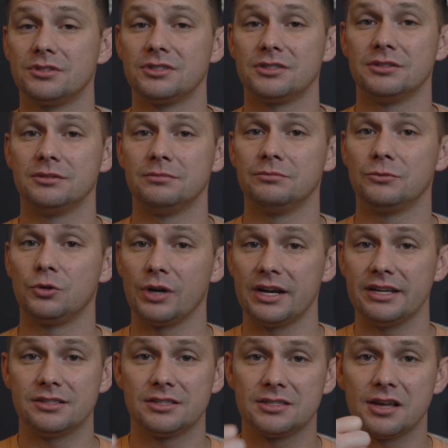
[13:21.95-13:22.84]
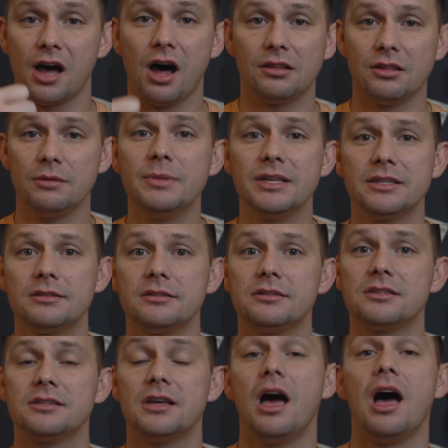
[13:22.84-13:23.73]
some great
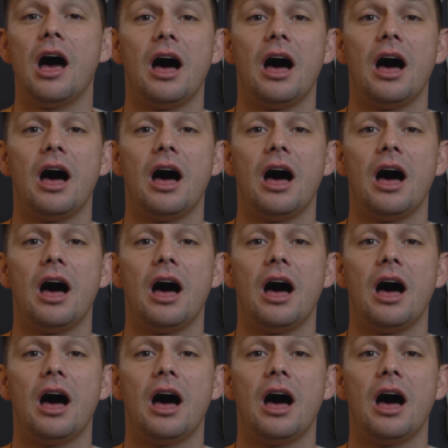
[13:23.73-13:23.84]
Salomons.